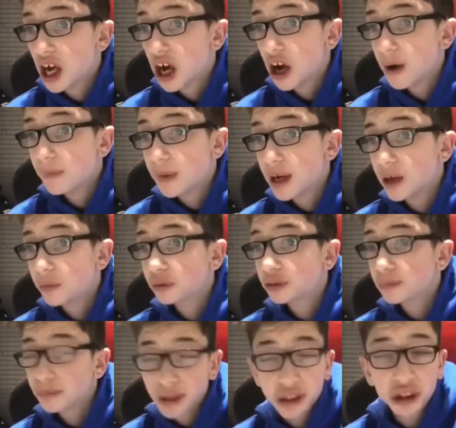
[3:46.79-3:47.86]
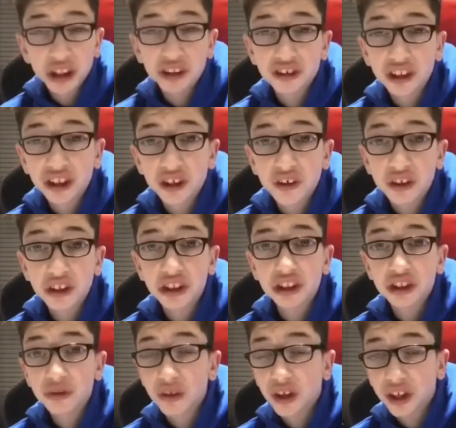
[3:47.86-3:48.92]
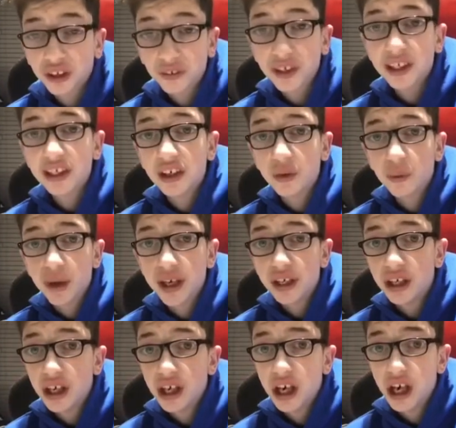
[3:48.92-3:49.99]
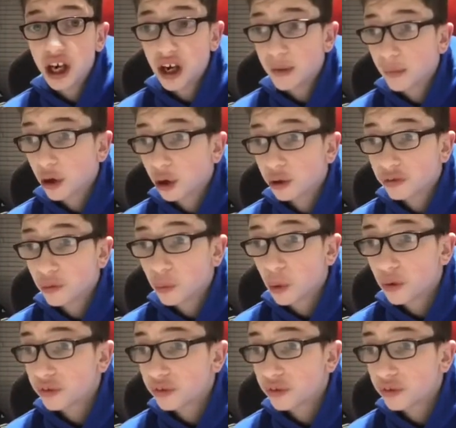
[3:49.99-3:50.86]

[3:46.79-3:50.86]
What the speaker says: Helped Manchester United to a 3-0 win over Watford.